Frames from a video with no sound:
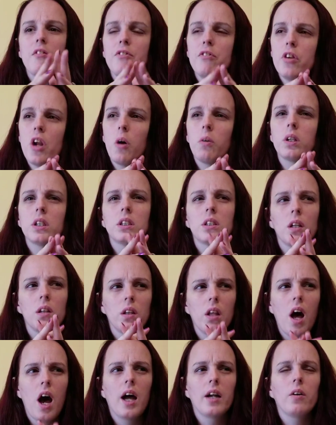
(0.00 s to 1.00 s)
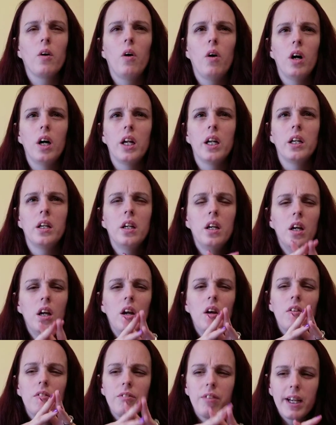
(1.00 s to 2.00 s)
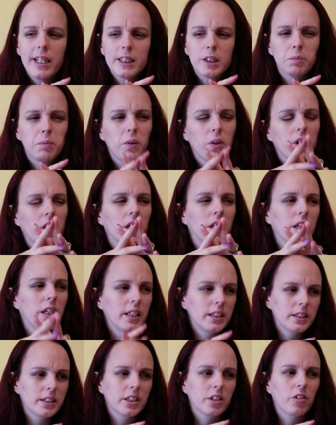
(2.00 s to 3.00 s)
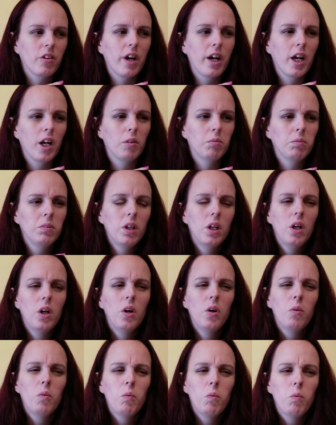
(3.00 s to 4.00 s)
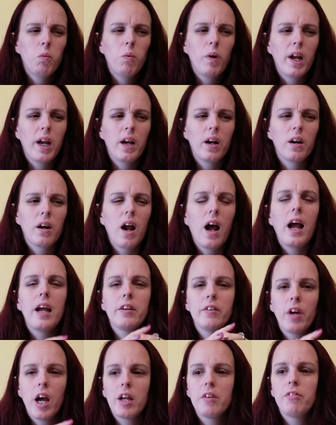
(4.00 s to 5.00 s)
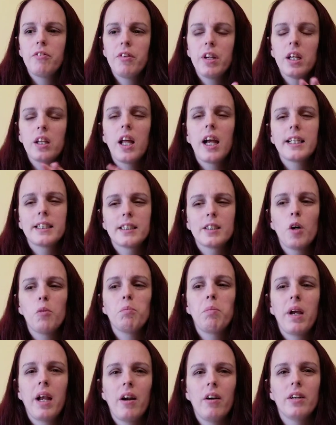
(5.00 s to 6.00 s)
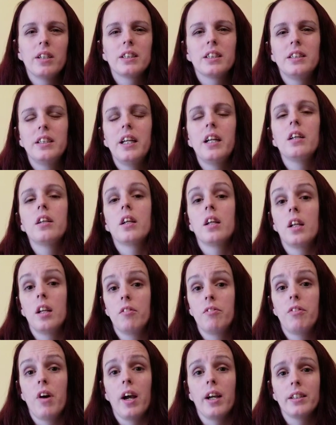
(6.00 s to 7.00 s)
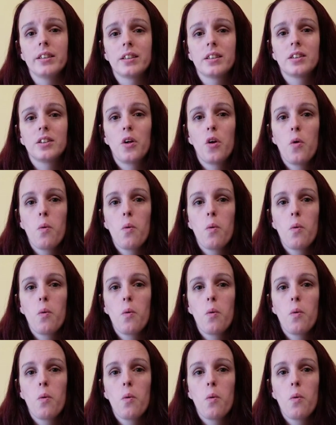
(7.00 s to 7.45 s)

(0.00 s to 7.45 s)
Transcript: noticed a lot on Facebook and Instagram where I feel like some parents need a little advice.